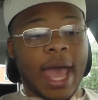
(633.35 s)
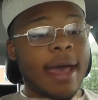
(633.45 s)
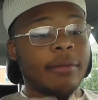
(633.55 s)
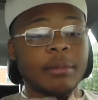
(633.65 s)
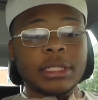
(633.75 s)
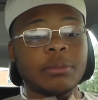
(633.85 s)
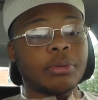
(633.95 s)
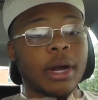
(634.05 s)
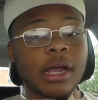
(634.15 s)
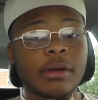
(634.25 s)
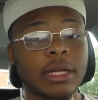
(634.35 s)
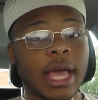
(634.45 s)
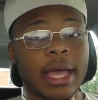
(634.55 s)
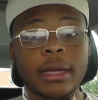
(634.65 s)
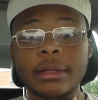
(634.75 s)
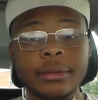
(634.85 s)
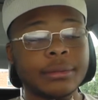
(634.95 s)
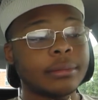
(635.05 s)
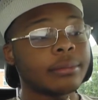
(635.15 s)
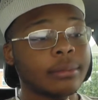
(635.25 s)
I haven't missed a prayer in like
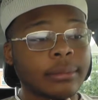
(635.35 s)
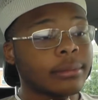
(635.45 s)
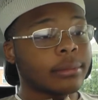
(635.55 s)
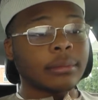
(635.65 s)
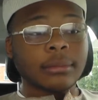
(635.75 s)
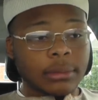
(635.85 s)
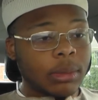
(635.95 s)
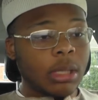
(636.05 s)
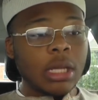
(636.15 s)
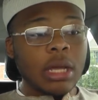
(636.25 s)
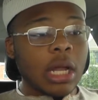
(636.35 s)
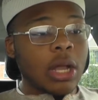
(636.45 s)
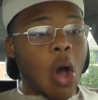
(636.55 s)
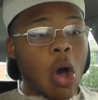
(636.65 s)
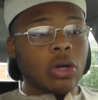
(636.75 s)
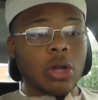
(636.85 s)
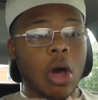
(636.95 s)
a long,